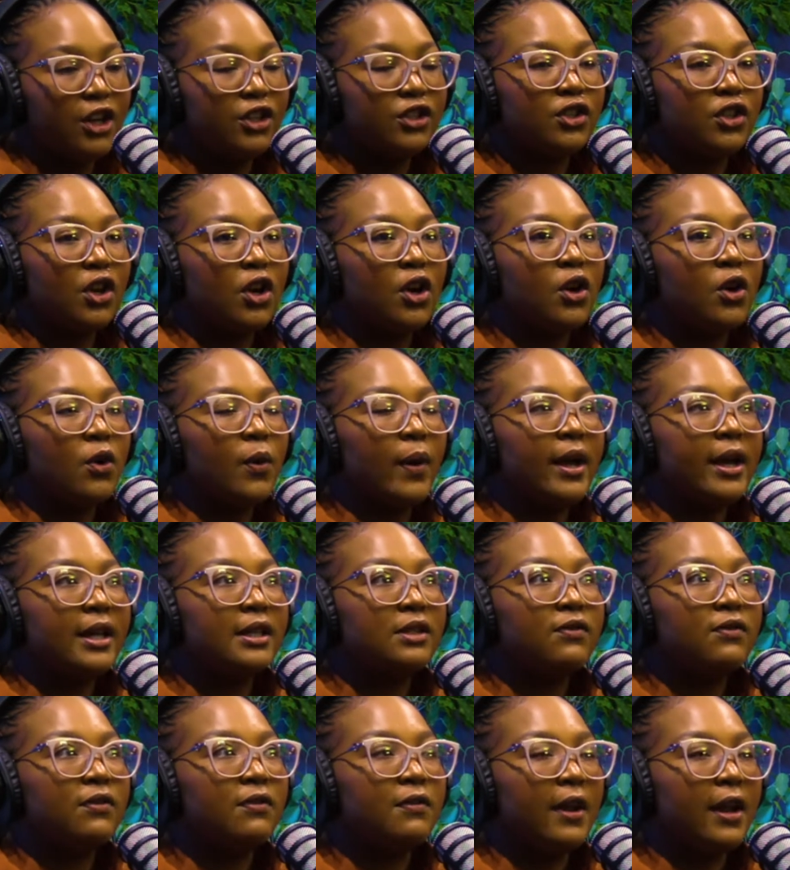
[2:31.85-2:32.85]
So
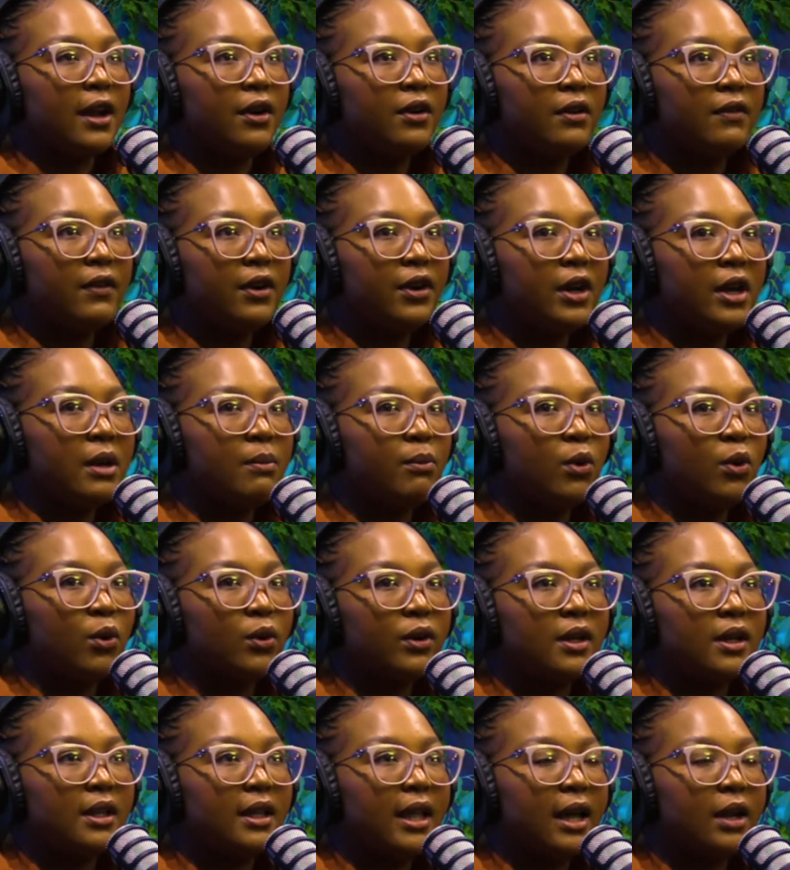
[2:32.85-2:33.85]
it's very, very
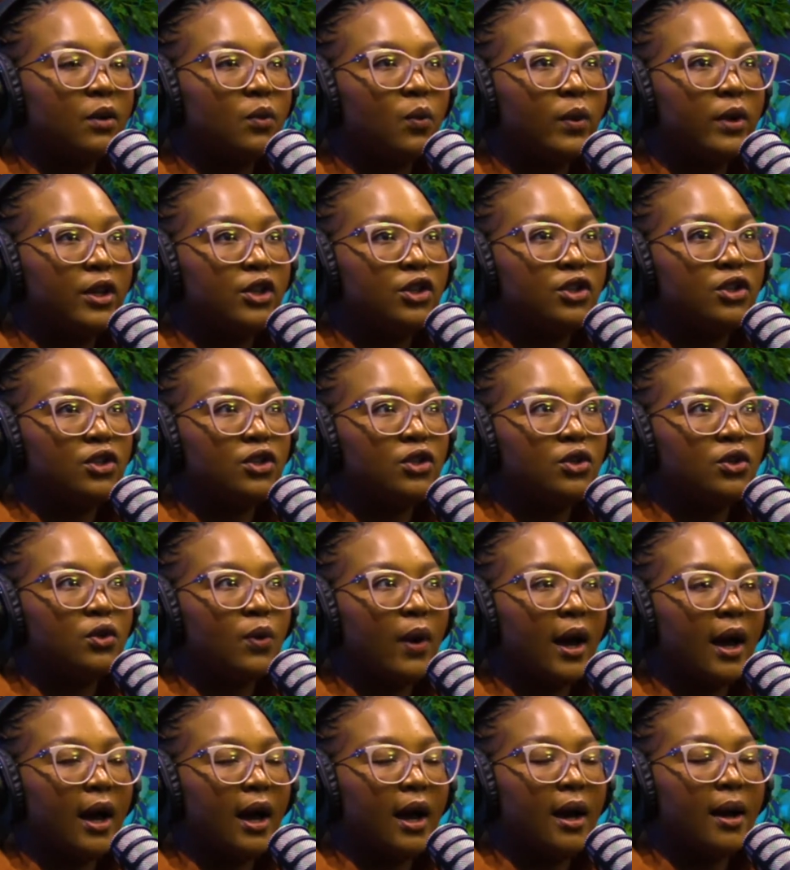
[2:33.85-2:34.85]
important that we
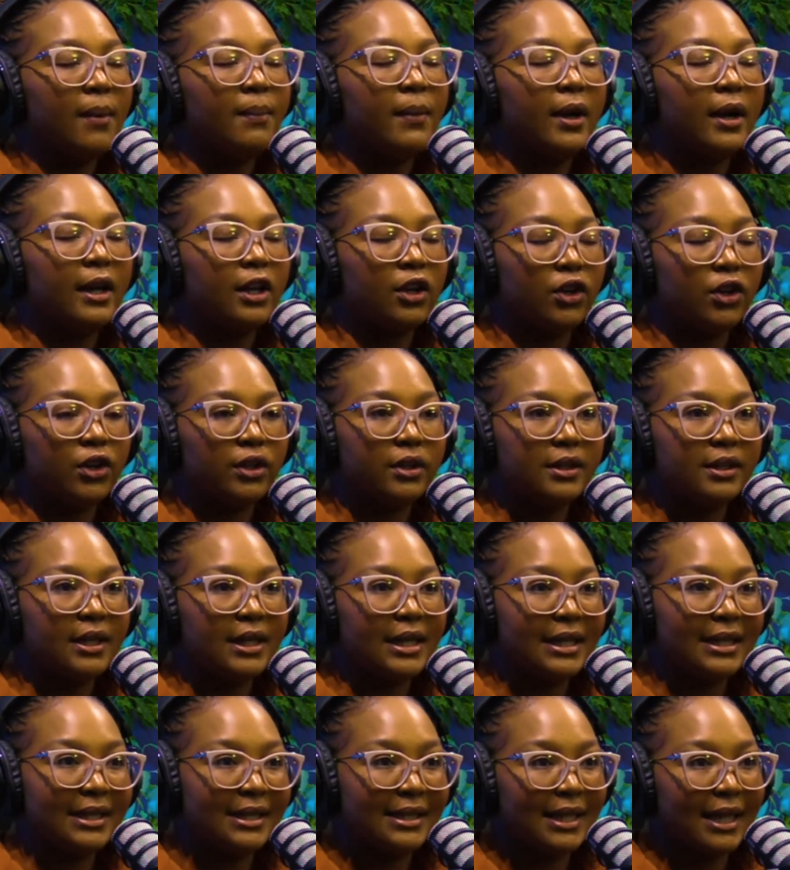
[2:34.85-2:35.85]
do a good
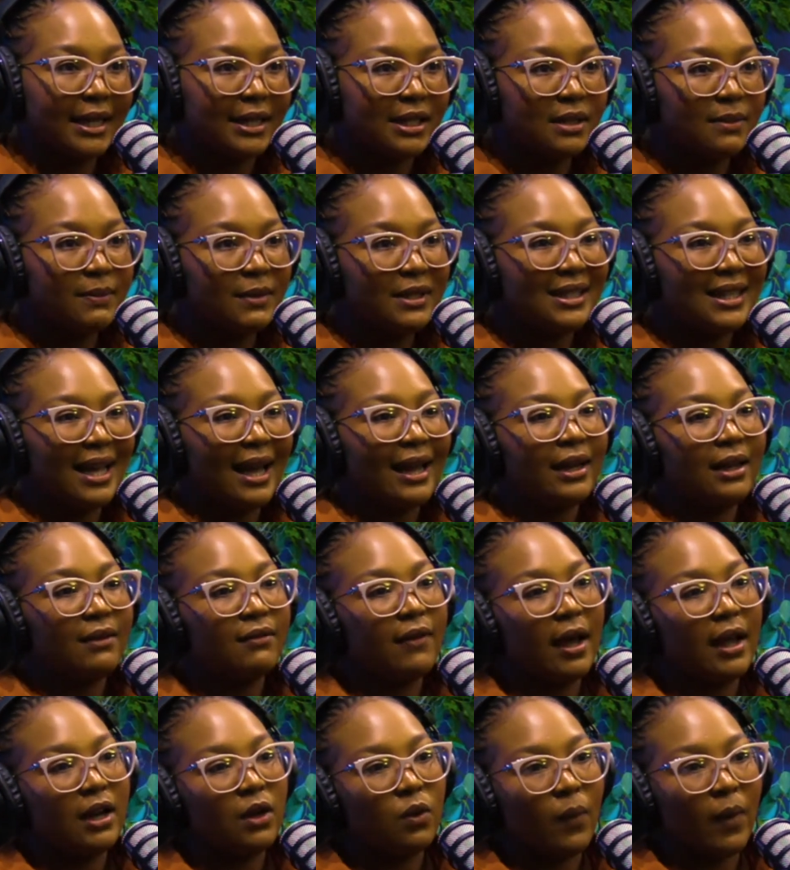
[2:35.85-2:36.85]
assessment and
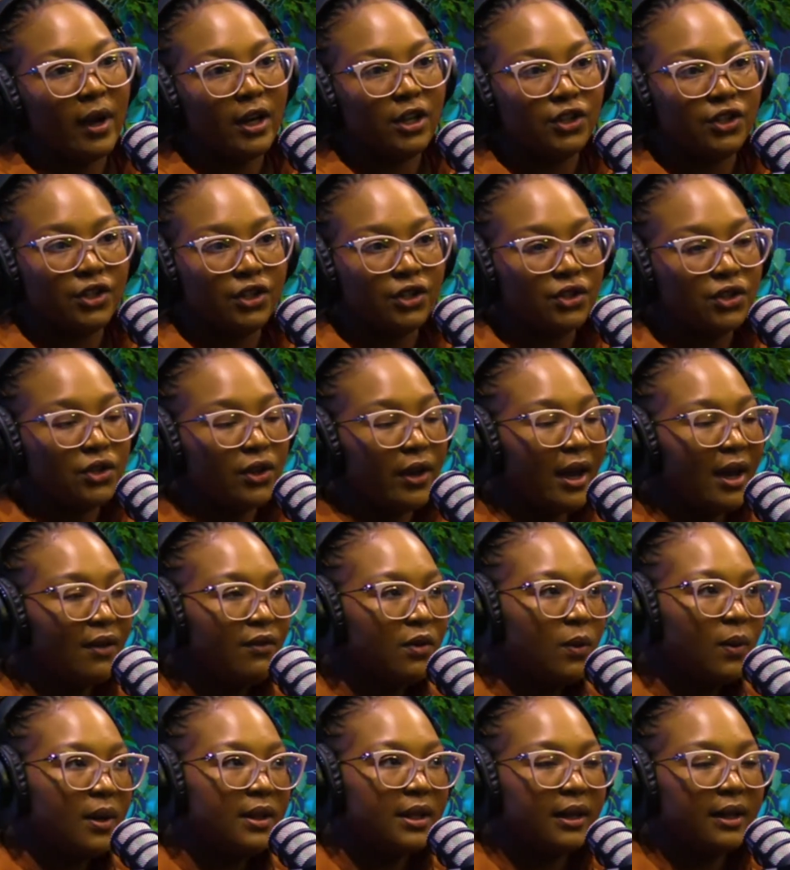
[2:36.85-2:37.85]
evaluation. So
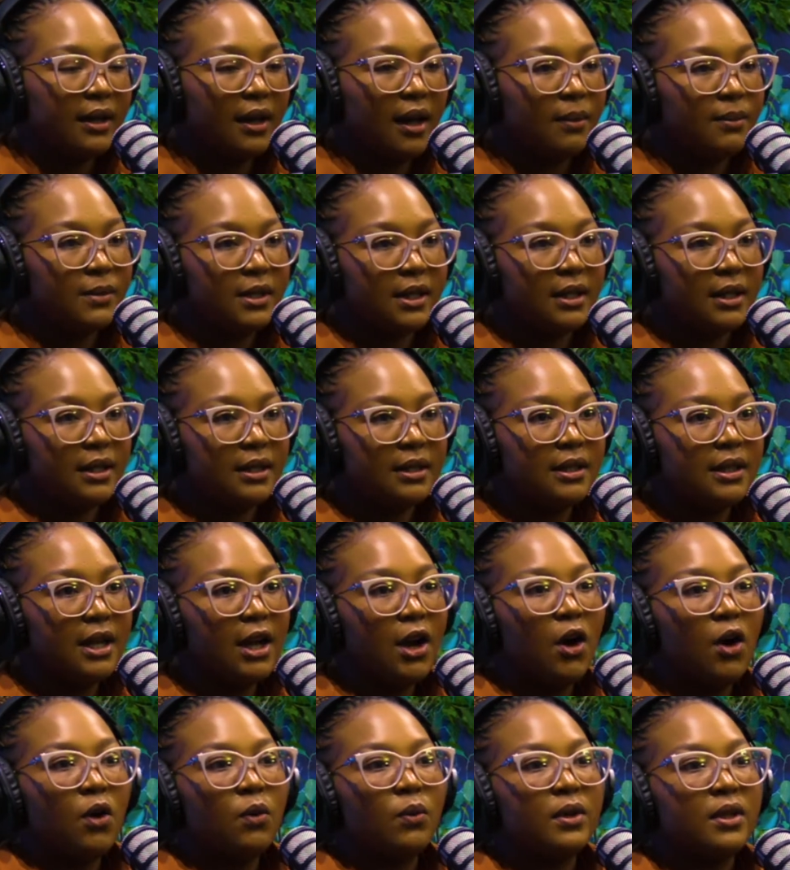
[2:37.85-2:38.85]
everyone that comes in
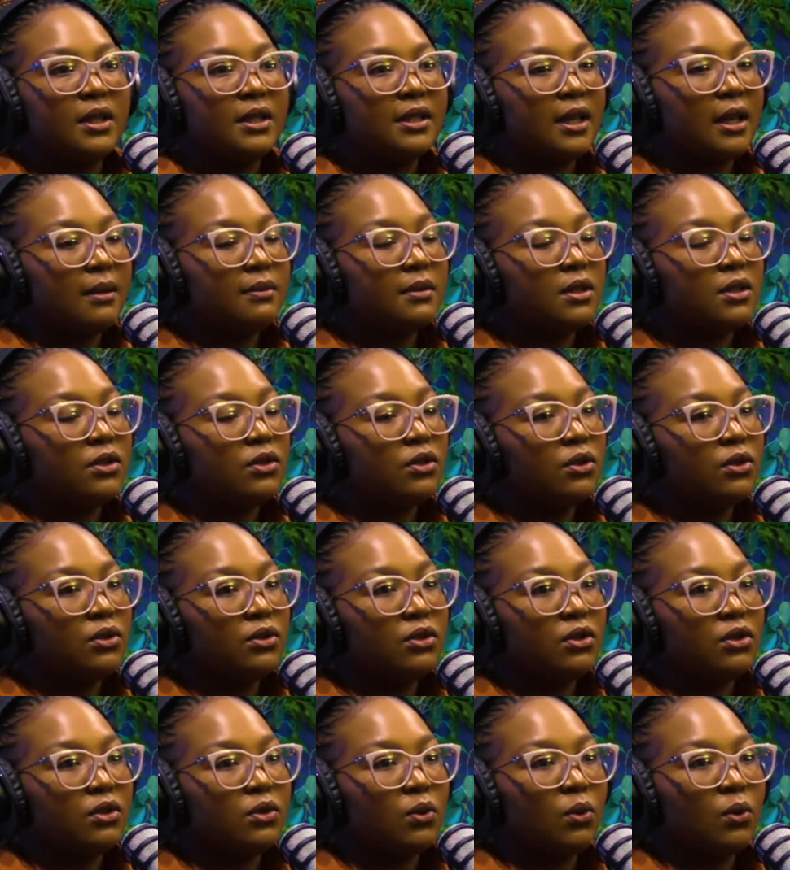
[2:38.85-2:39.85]
with a substance
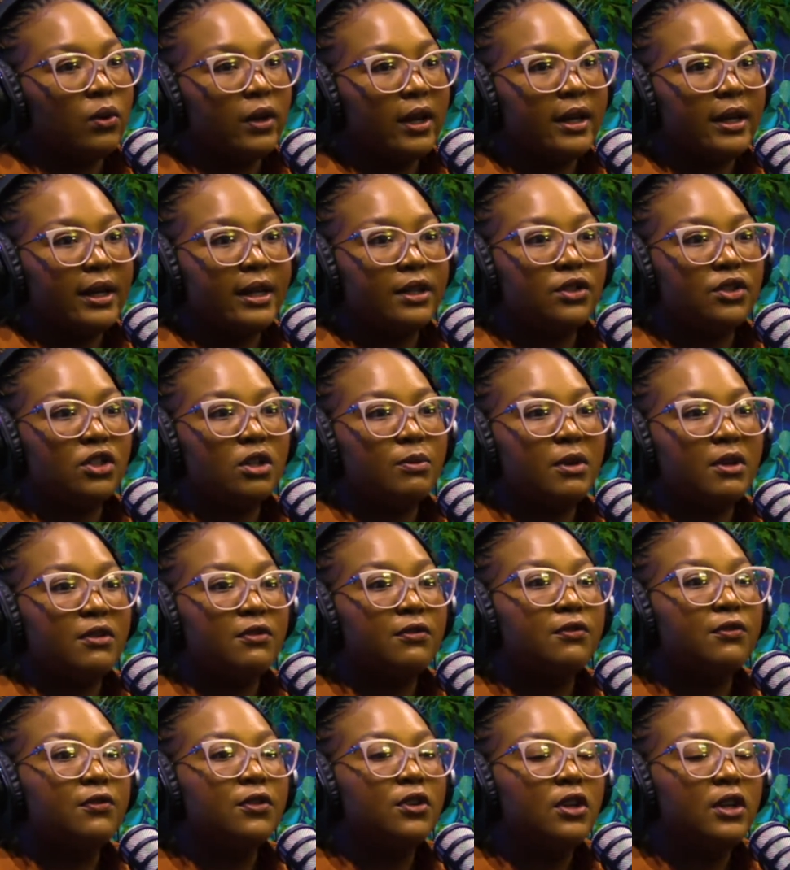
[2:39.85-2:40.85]
use disorder needs to be
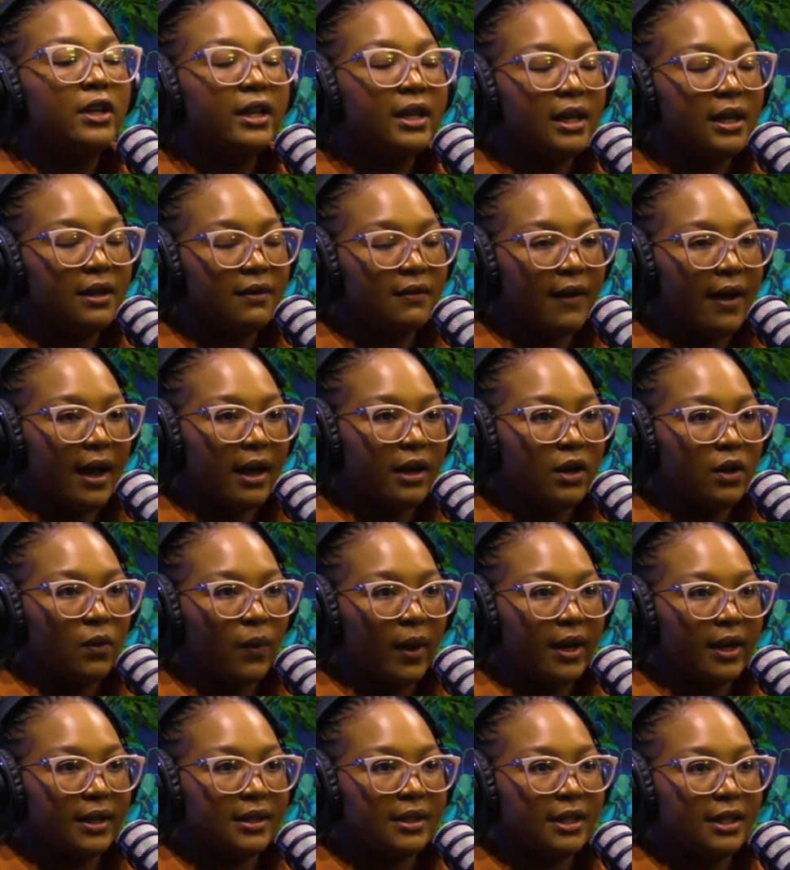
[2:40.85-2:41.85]
fully
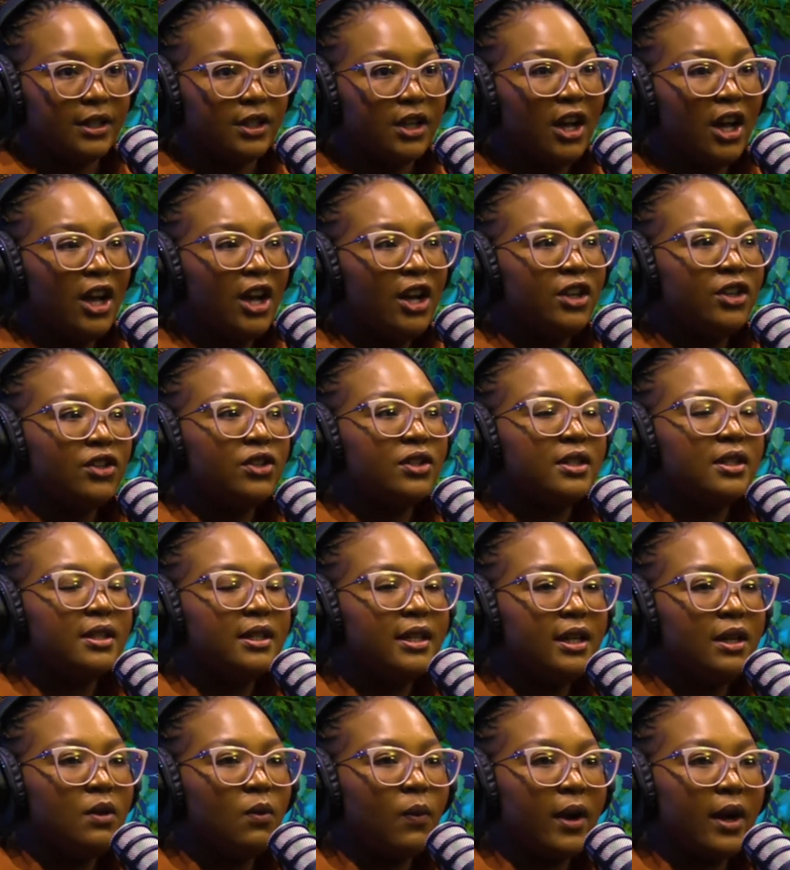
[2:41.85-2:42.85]
evaluated to
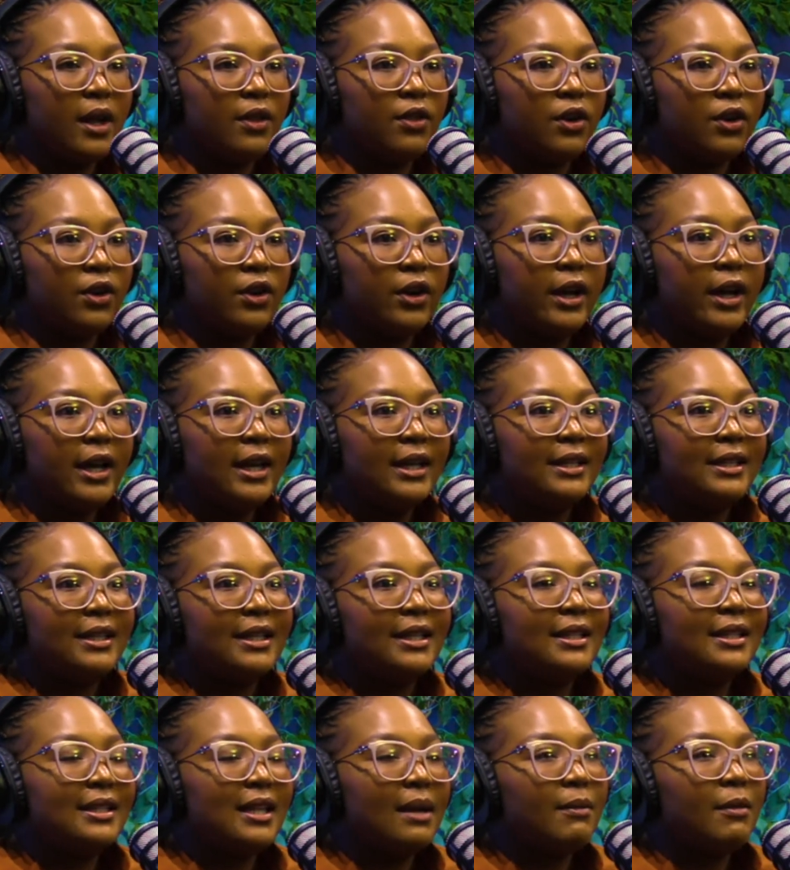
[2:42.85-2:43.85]
see whether
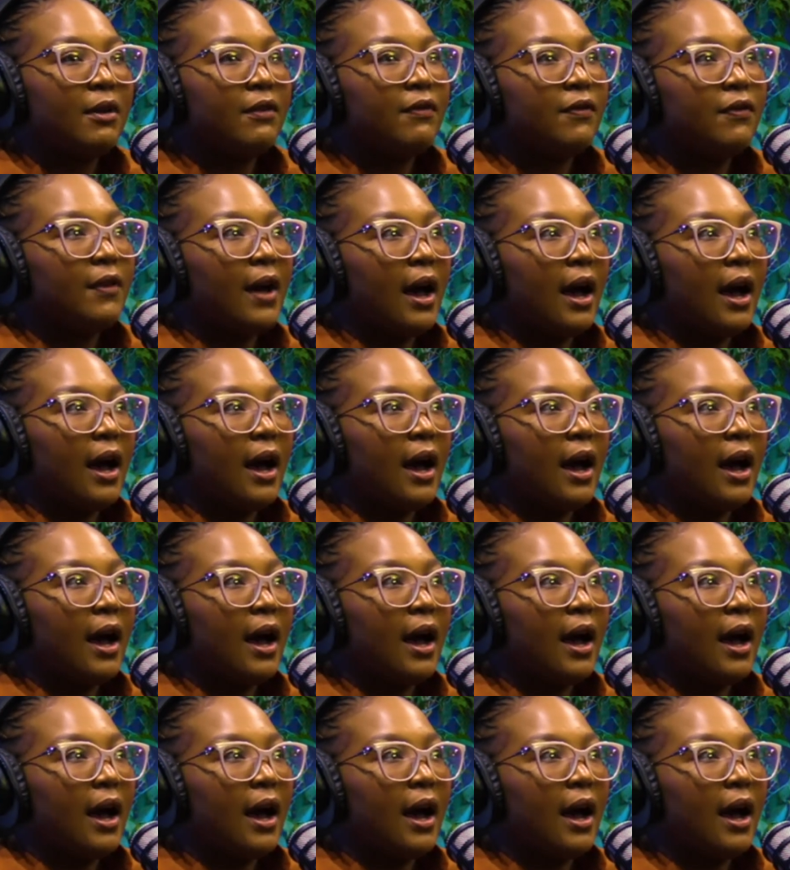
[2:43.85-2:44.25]
did some of